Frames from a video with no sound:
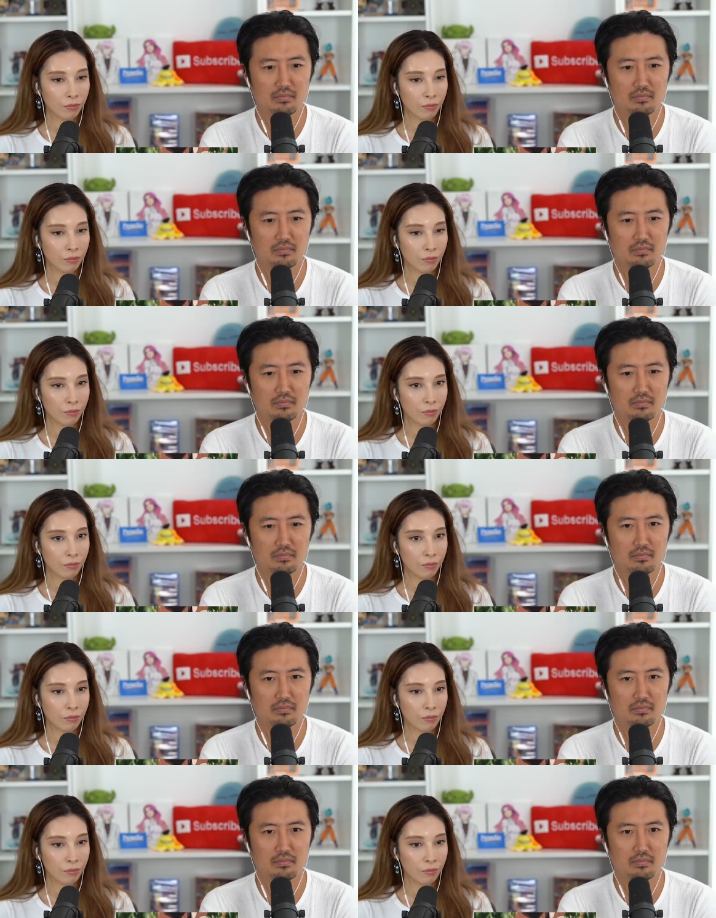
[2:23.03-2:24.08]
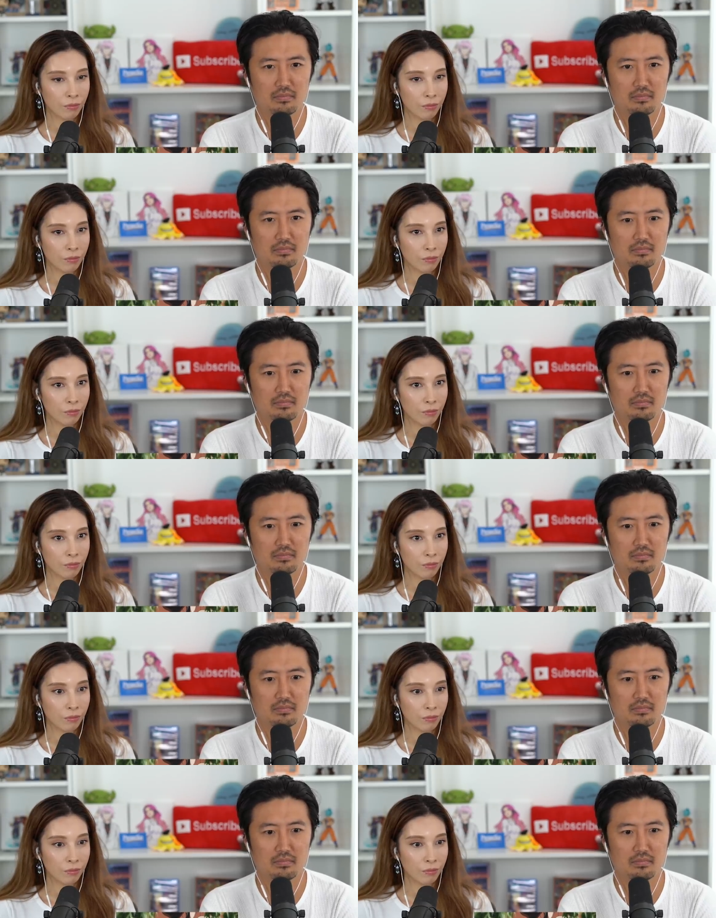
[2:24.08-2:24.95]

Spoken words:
(no one is talking)